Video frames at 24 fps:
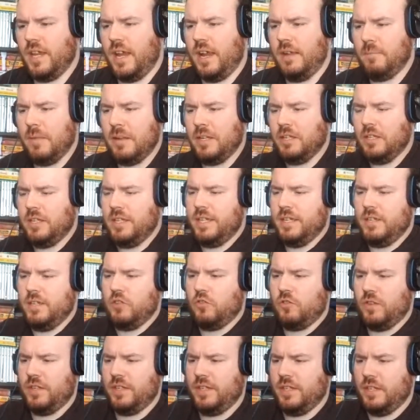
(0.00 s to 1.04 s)
I'm actually
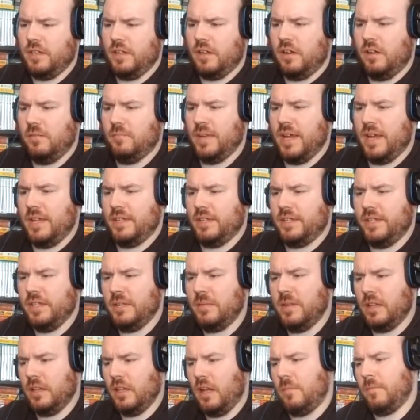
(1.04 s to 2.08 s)
interested in the combat. There seems
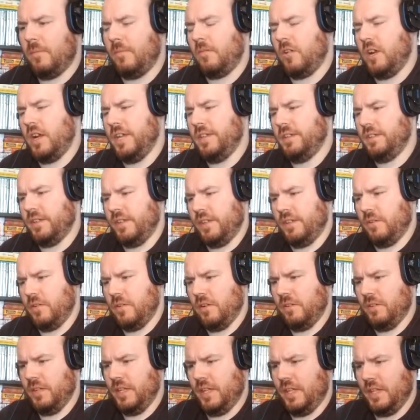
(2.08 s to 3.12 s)
to be a lot of variety. You've
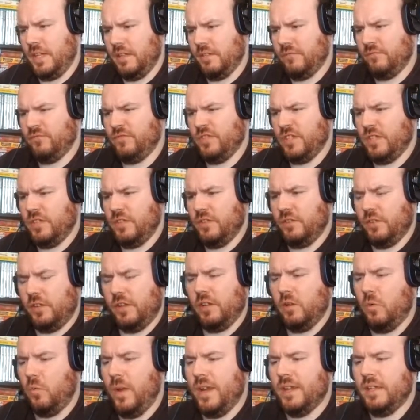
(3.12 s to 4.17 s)
got the
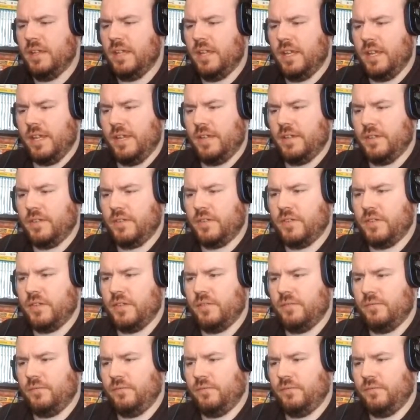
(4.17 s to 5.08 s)
Sonic Wind kicks.